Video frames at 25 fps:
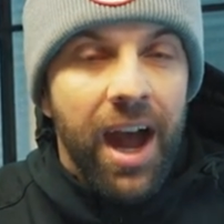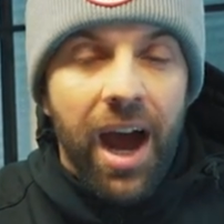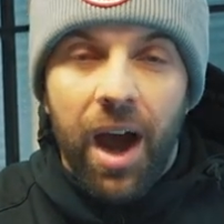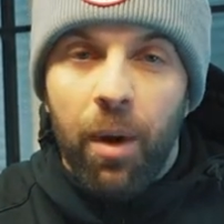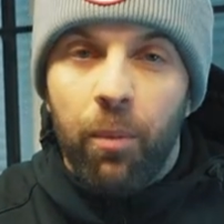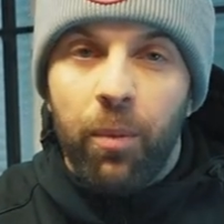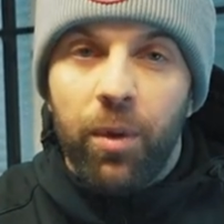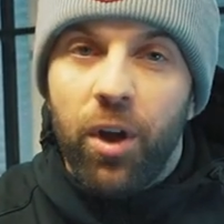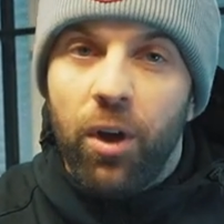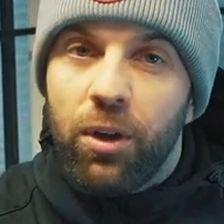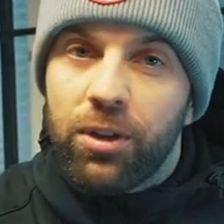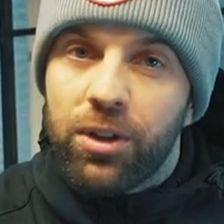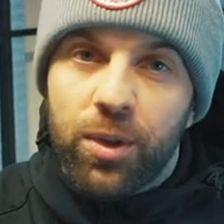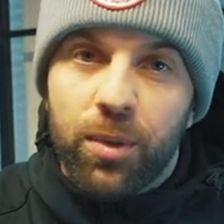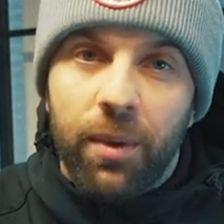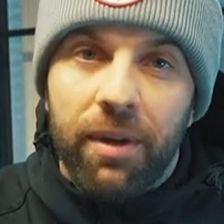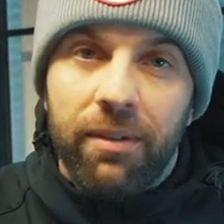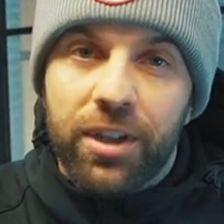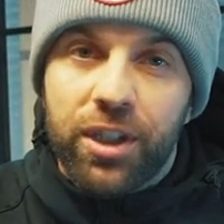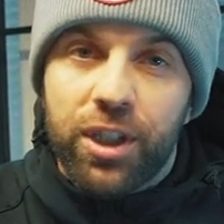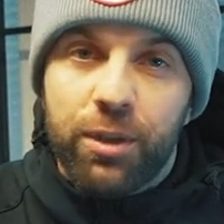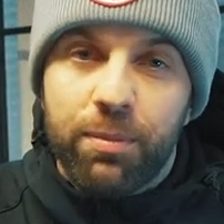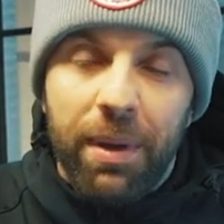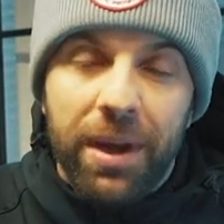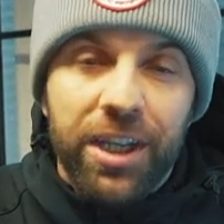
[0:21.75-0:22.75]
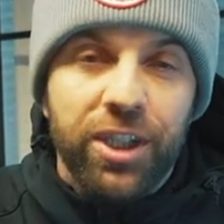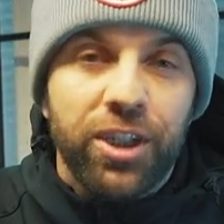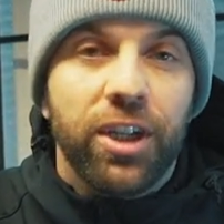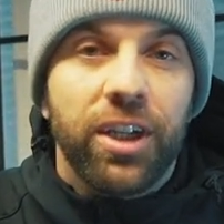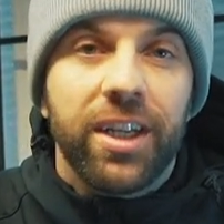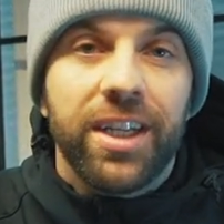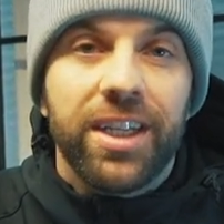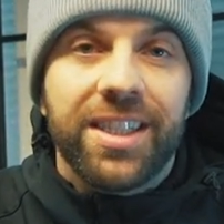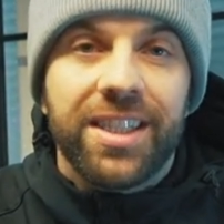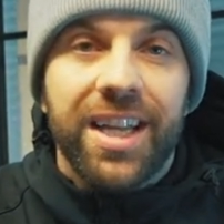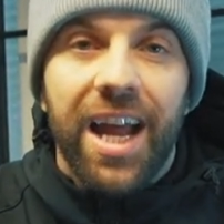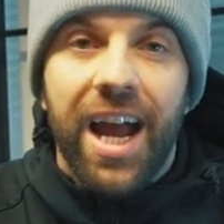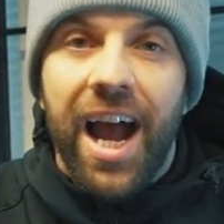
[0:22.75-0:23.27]
And we also have a
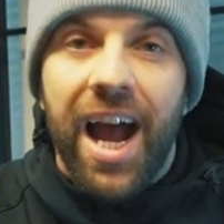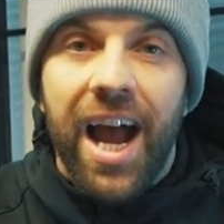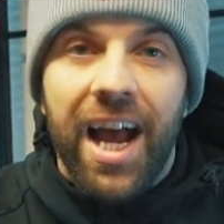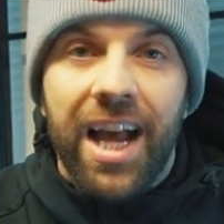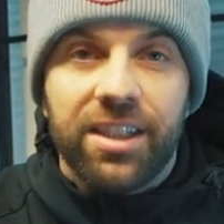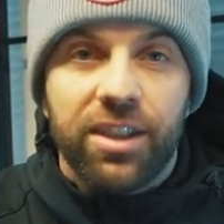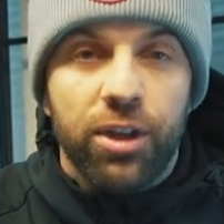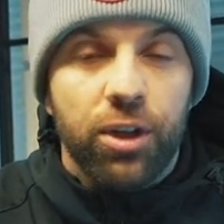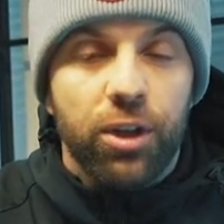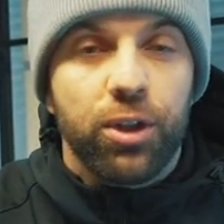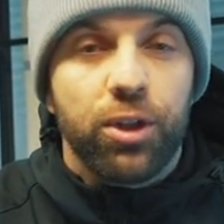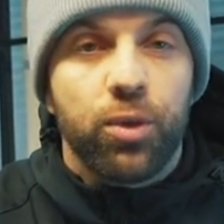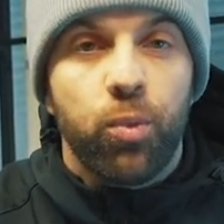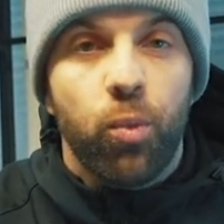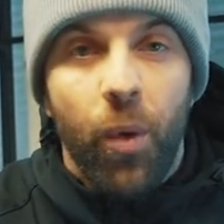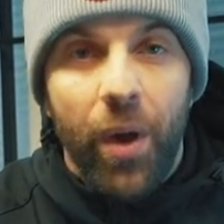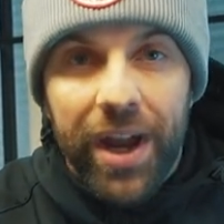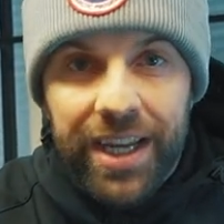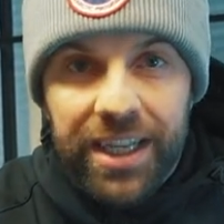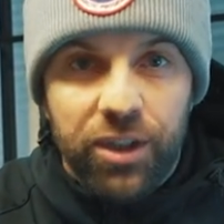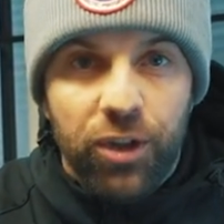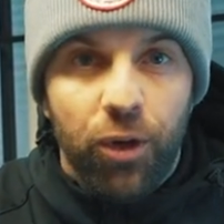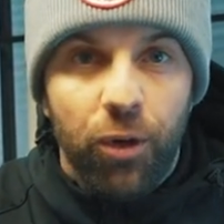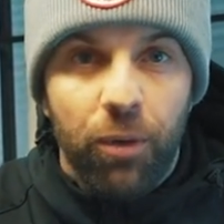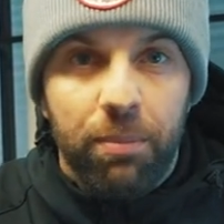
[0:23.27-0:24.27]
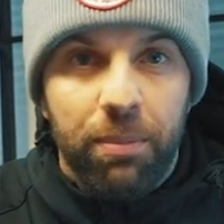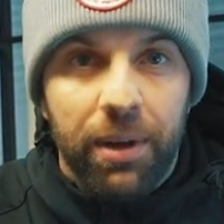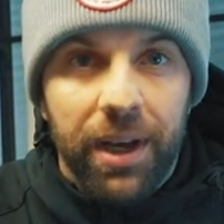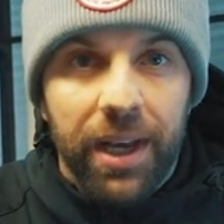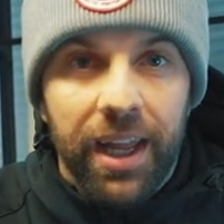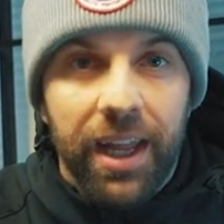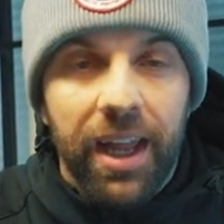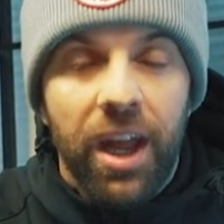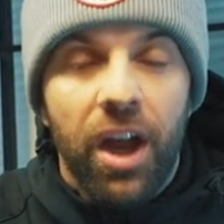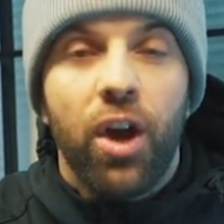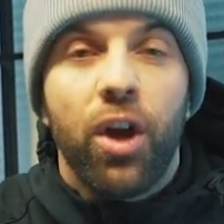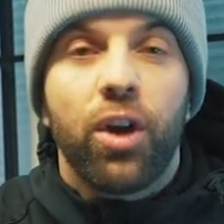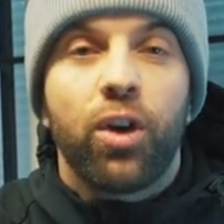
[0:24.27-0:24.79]
specialist hazardous waste
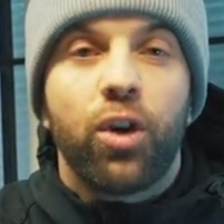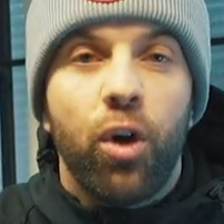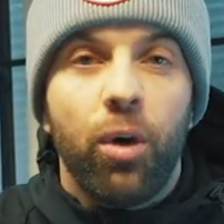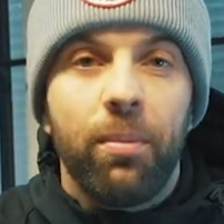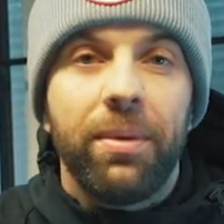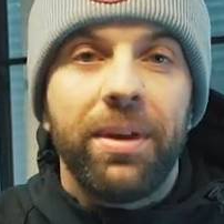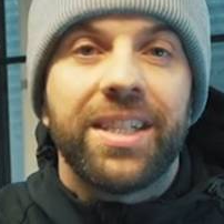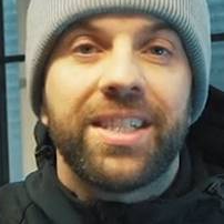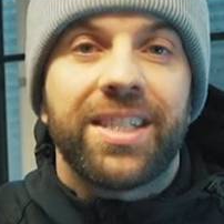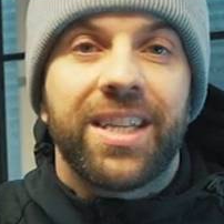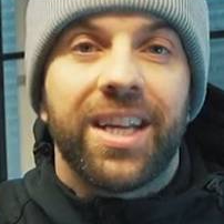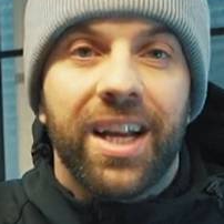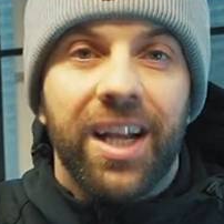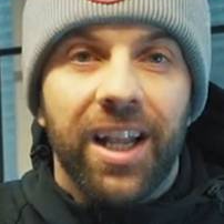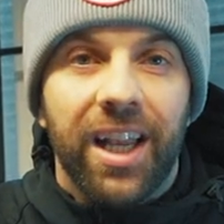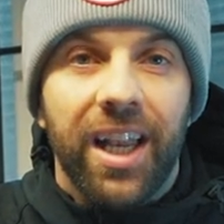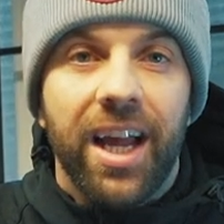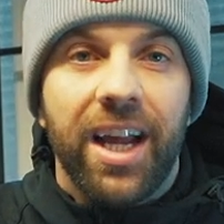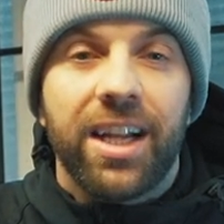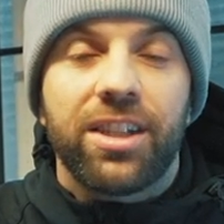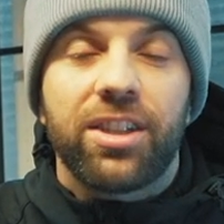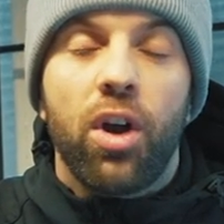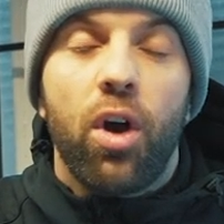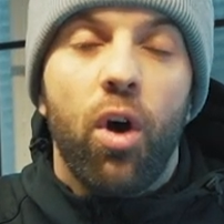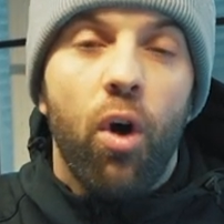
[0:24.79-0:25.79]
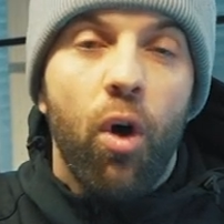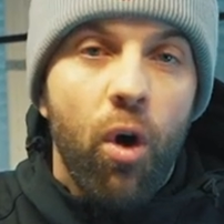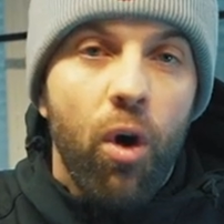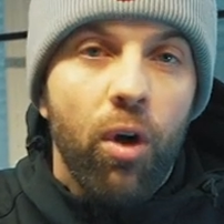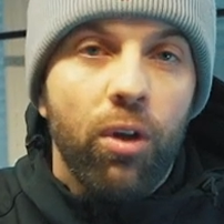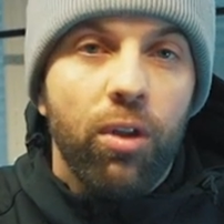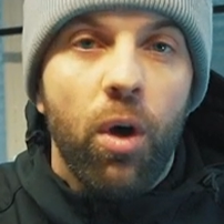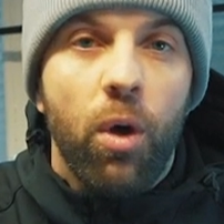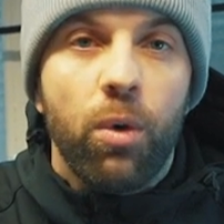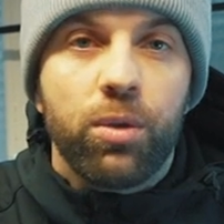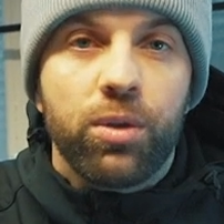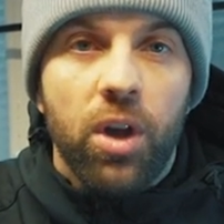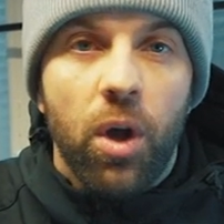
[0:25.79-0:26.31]
company coming to collect
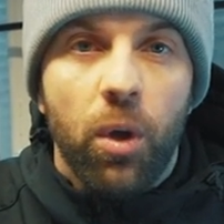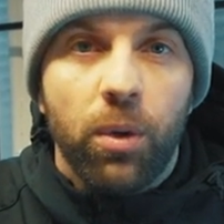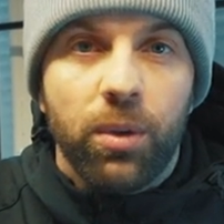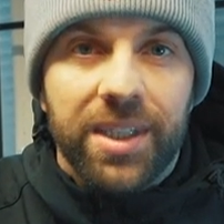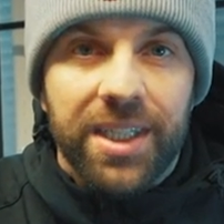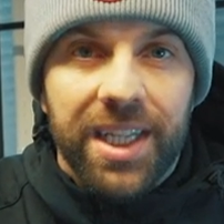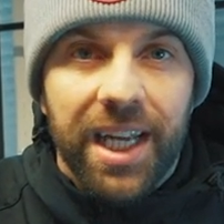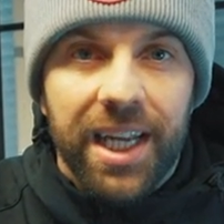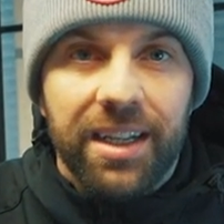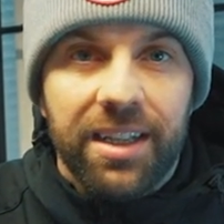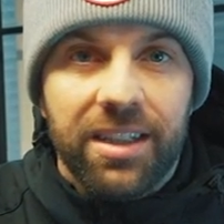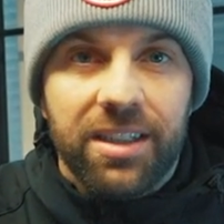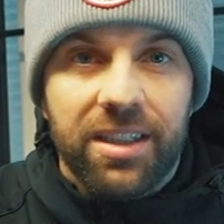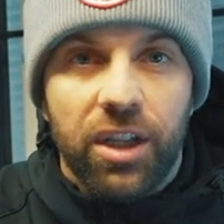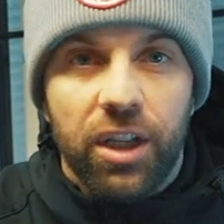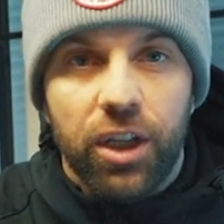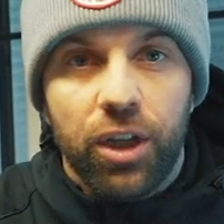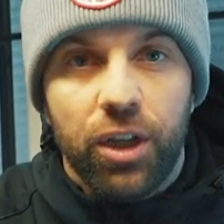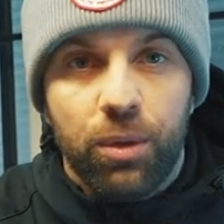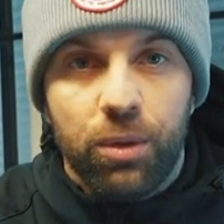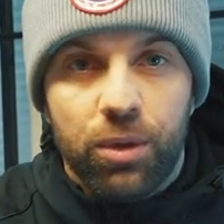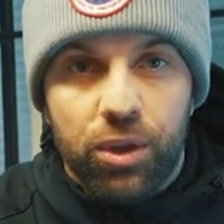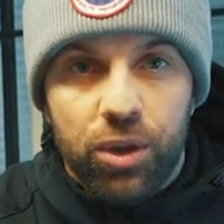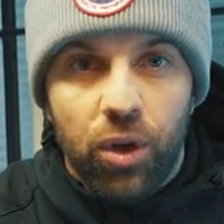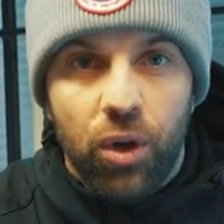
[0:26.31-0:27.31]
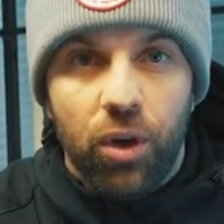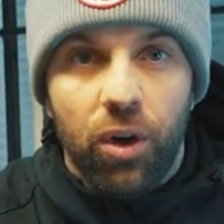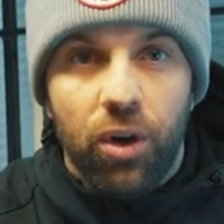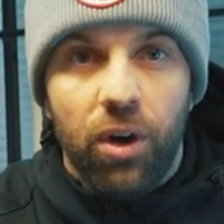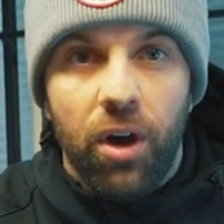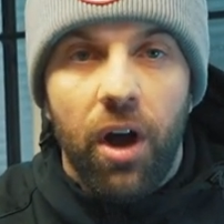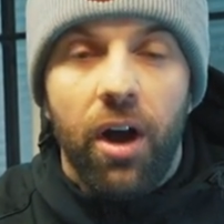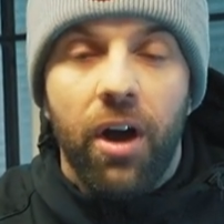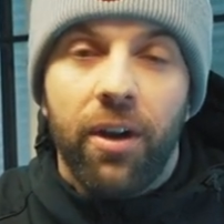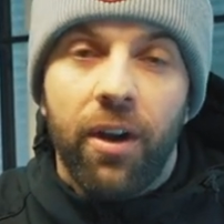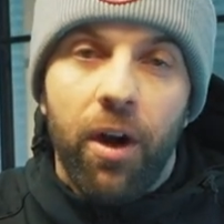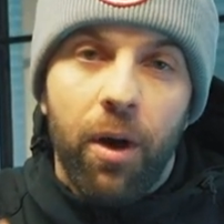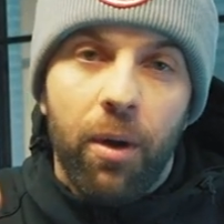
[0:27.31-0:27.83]
all those old tins that you saw
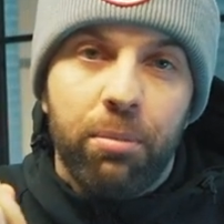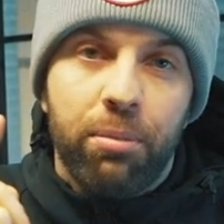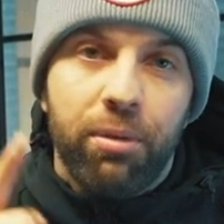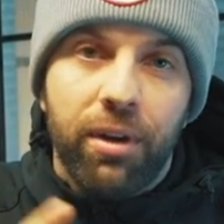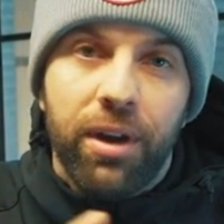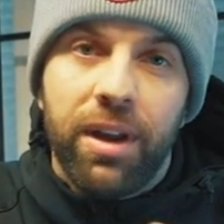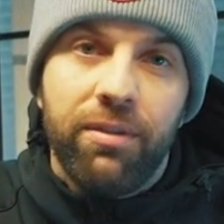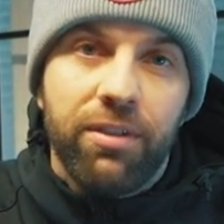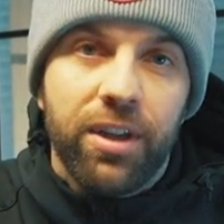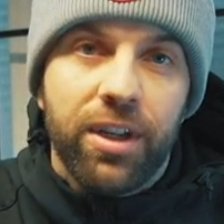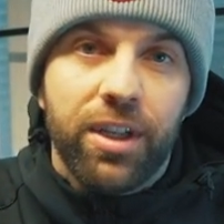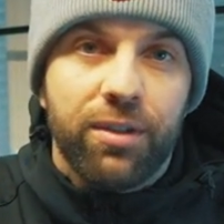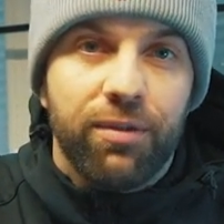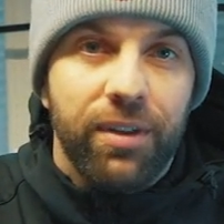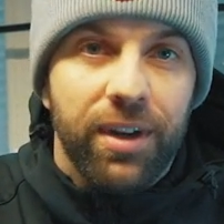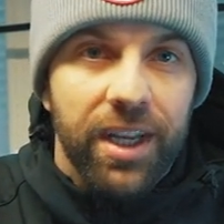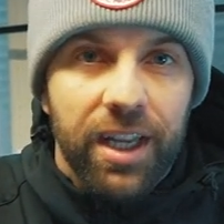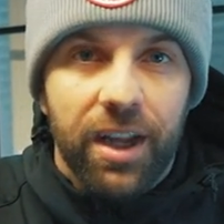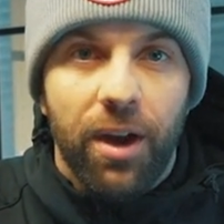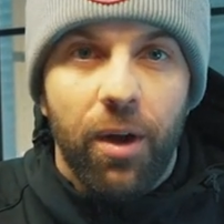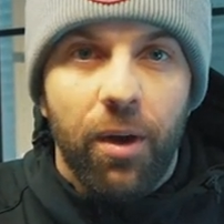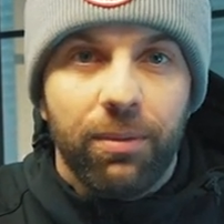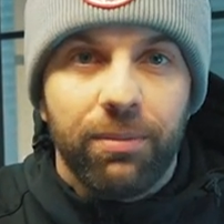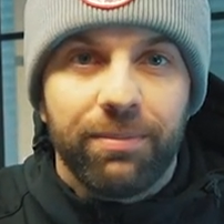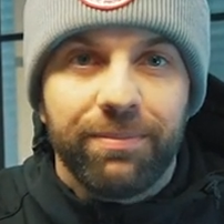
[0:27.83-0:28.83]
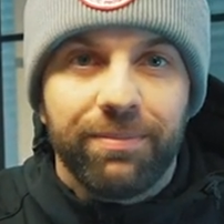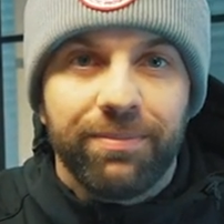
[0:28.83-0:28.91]
on our previous video.